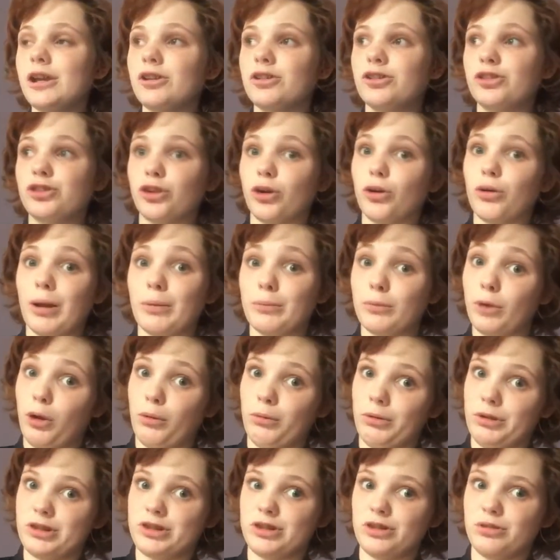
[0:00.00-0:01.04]
so i'm
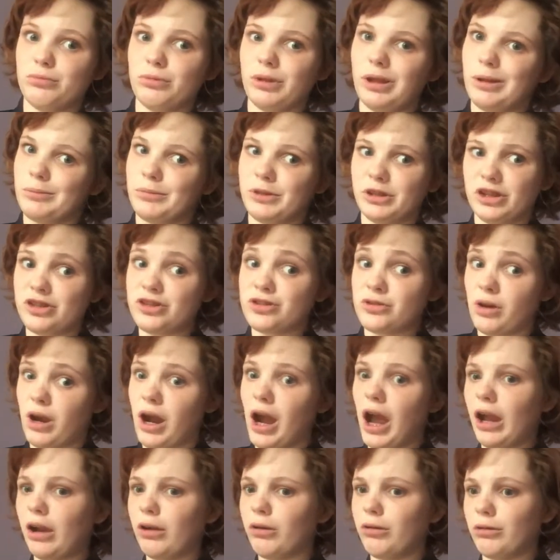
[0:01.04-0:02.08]
going to i'm going to
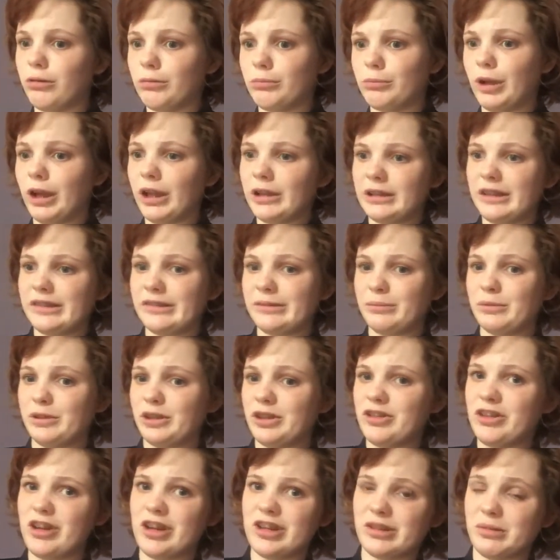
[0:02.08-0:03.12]
try or at least i'm going
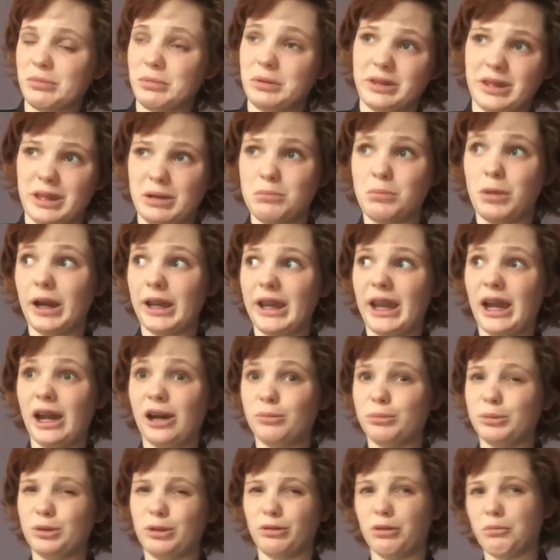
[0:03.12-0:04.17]
to share something that might
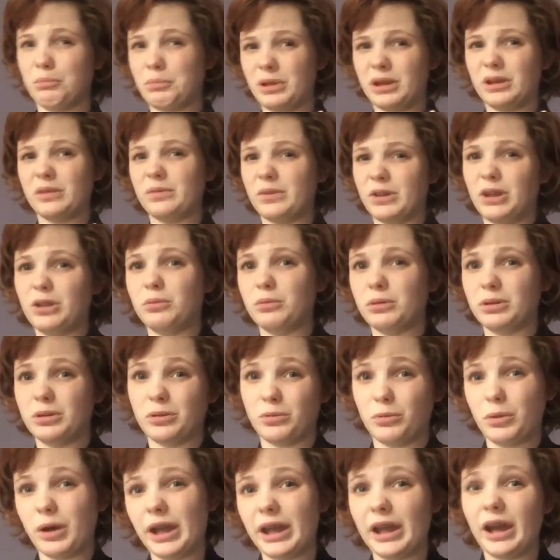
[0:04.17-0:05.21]
help you or benefit you in
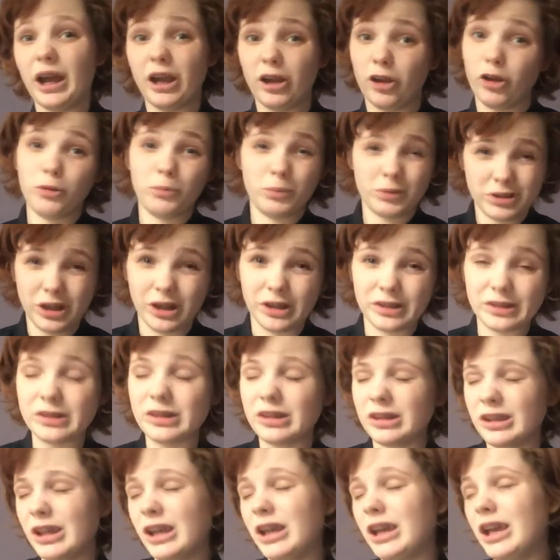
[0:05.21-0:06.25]
a way i hope it does
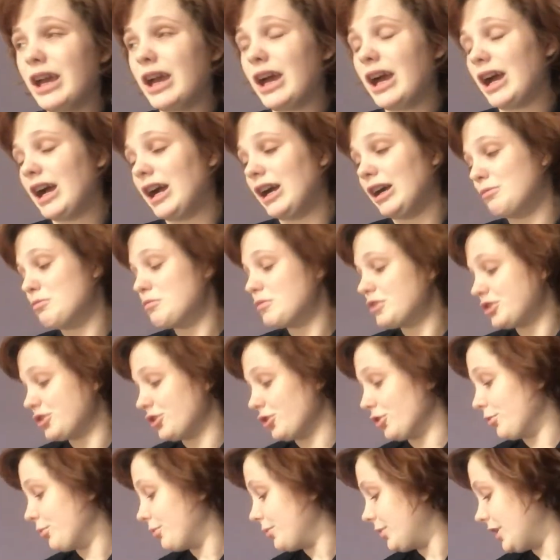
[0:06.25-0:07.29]
um,
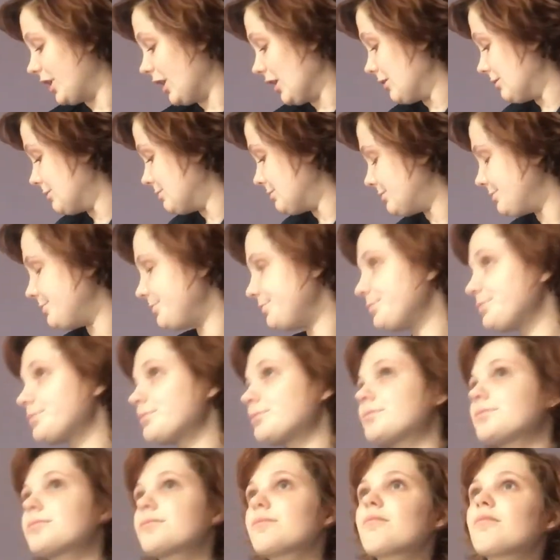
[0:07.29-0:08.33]
so yeah
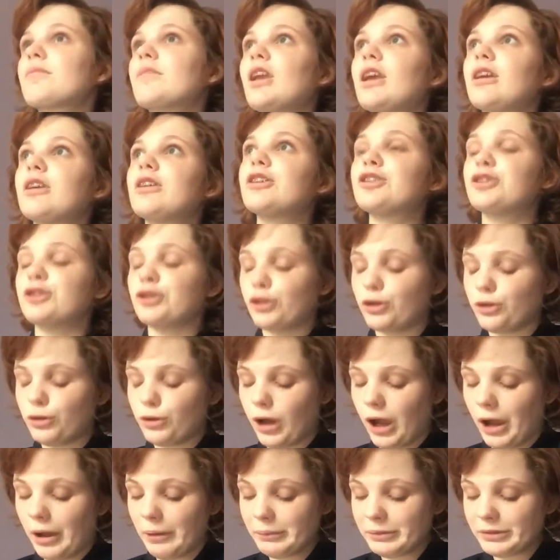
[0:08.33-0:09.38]
so
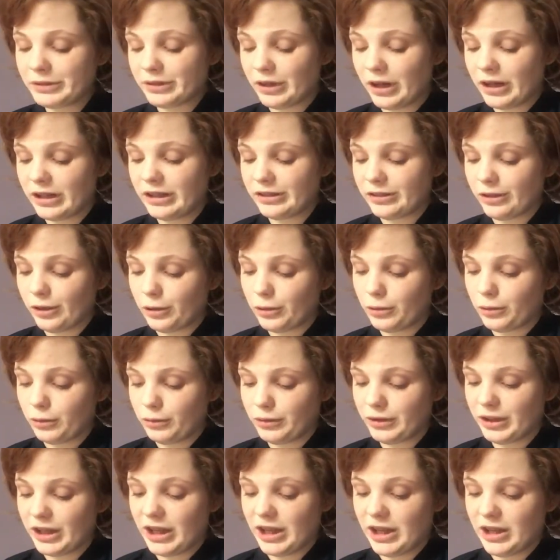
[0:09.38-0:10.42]
i was nine years
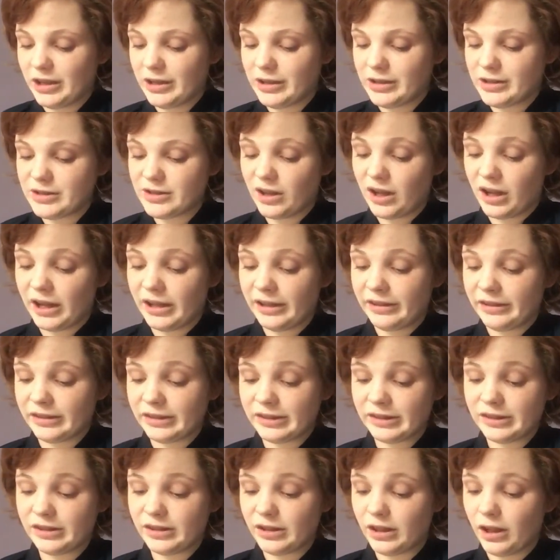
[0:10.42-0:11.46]
old and i
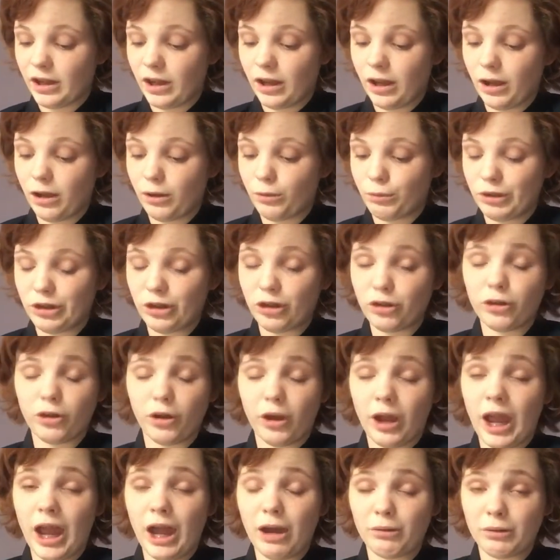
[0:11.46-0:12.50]
just we don't know
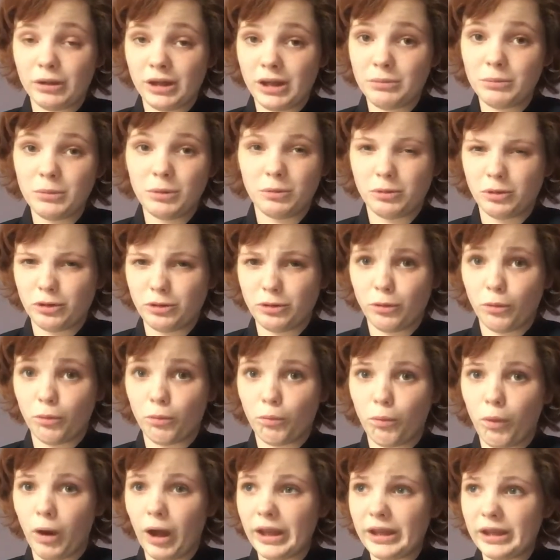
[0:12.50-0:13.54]
how it hit me, we don't know
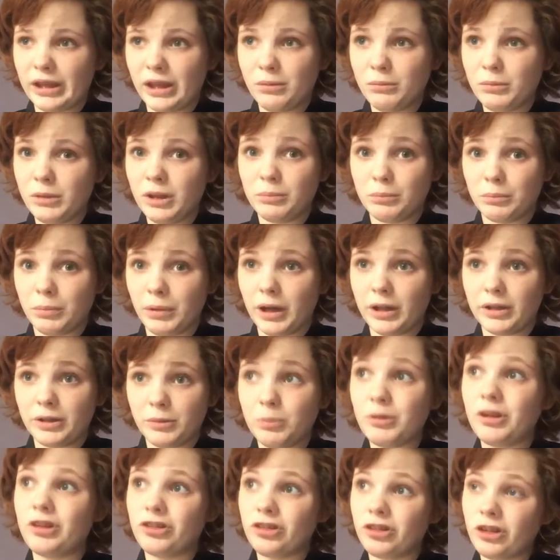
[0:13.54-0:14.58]
why it hit me, but
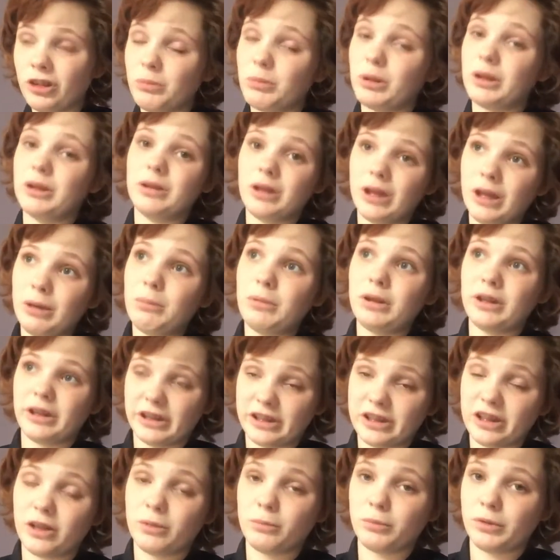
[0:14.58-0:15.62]
depression hit me. It hit me like
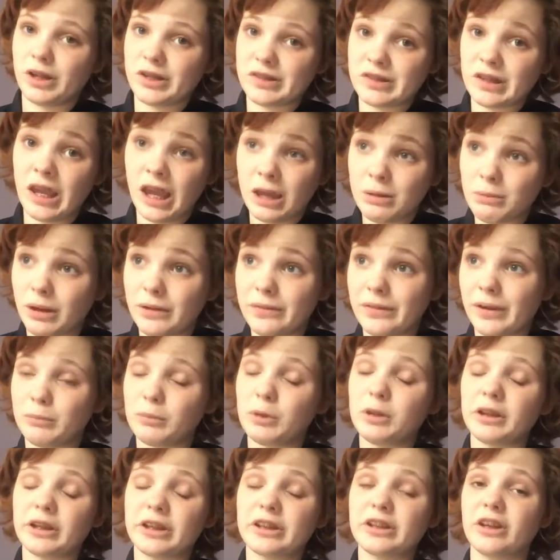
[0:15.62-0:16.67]
a ton of bricks. It hit my
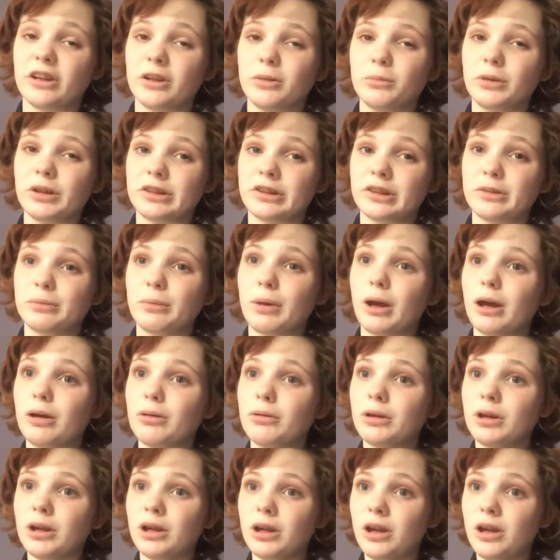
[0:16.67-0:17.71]
family like a ton of bricks as well.